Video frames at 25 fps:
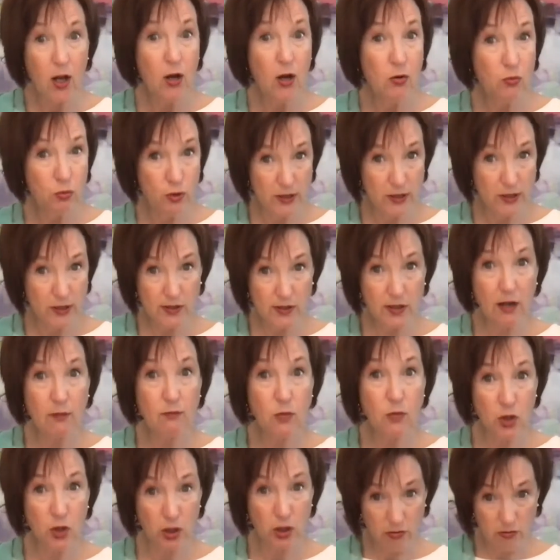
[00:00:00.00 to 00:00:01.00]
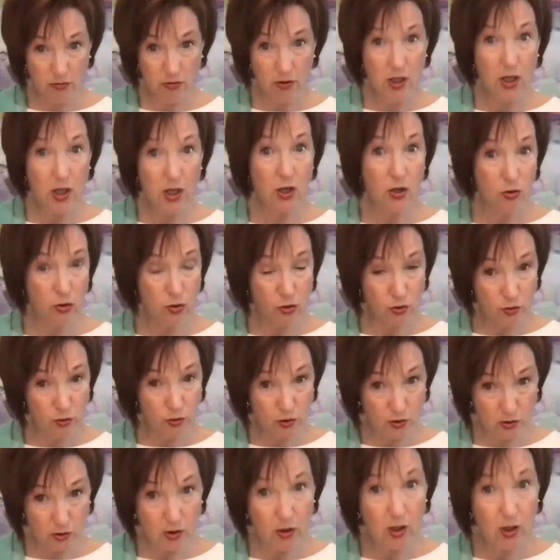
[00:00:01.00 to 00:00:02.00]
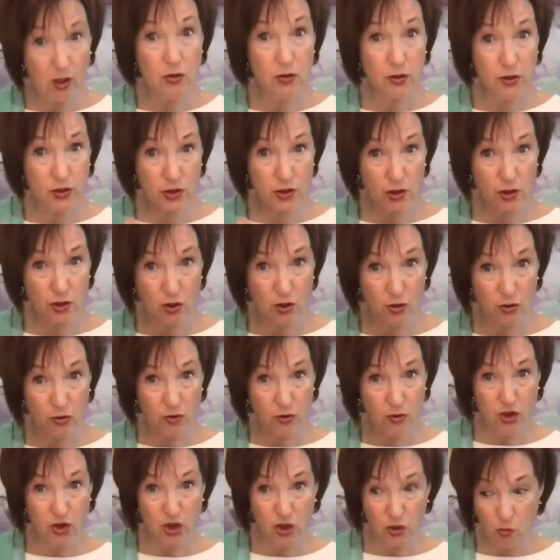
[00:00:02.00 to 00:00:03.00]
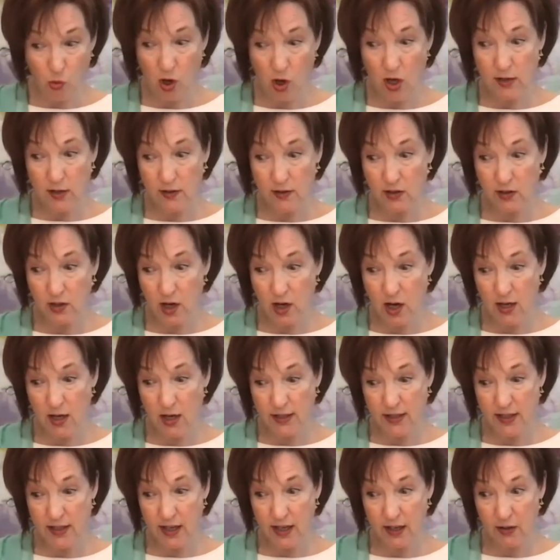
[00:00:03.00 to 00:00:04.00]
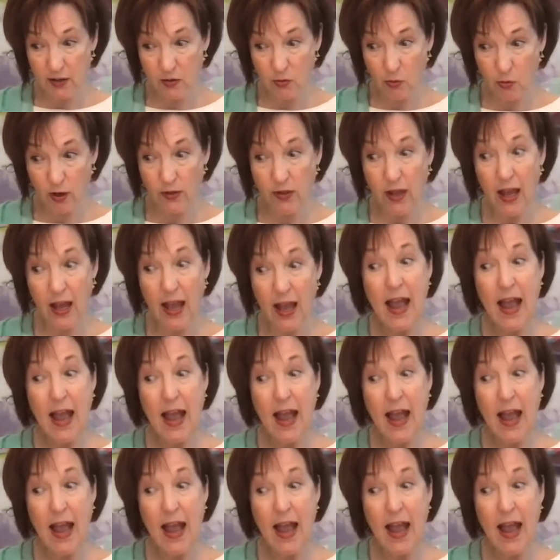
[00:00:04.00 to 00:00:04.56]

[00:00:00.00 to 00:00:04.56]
with someone, you know, who's close to her, who she wants contact with,